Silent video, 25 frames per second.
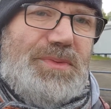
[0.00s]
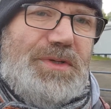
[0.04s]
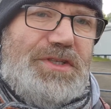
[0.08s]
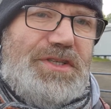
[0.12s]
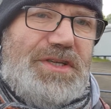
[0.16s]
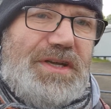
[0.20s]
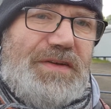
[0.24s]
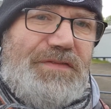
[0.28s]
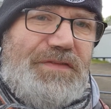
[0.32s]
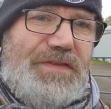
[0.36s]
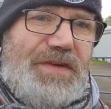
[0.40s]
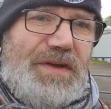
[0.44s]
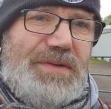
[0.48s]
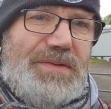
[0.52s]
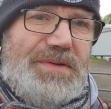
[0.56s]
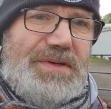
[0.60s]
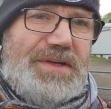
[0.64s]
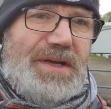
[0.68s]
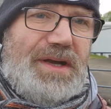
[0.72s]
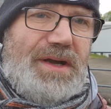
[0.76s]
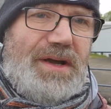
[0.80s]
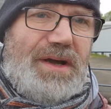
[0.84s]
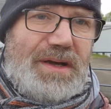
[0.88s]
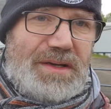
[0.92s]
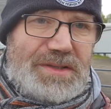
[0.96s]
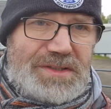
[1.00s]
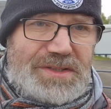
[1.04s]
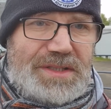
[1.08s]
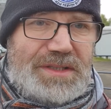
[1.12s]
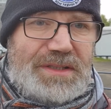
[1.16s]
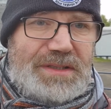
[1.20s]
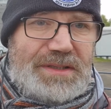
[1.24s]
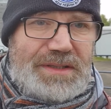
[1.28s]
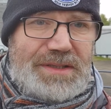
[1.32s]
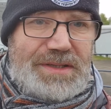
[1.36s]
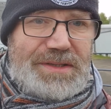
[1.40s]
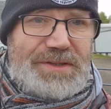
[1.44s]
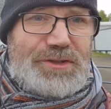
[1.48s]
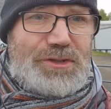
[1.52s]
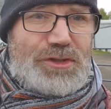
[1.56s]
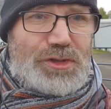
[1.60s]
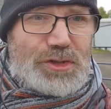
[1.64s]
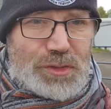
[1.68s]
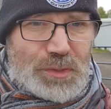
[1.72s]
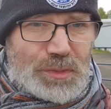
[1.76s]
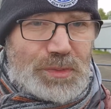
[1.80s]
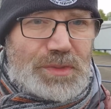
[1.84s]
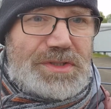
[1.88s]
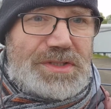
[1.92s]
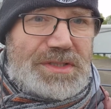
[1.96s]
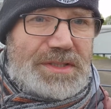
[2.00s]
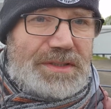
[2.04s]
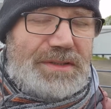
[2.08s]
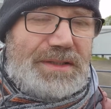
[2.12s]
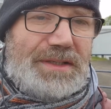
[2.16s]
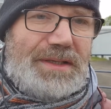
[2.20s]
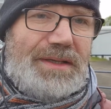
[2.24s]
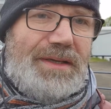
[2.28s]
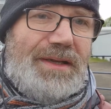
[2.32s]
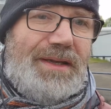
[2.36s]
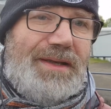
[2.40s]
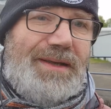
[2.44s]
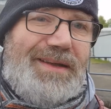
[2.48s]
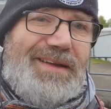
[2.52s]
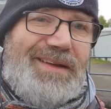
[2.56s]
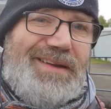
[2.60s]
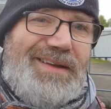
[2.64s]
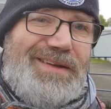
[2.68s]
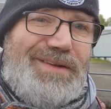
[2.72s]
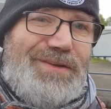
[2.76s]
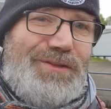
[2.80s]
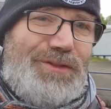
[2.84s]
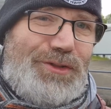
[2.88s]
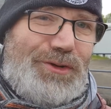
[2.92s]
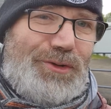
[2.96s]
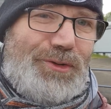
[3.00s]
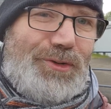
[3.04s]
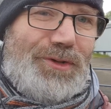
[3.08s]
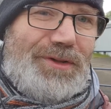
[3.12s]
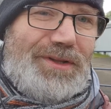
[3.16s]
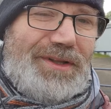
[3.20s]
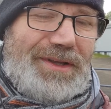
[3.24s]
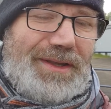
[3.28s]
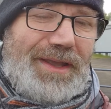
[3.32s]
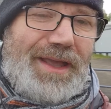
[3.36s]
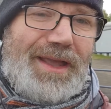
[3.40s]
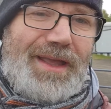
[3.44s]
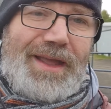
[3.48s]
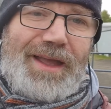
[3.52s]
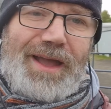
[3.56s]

which I found utterly and totally enthralling.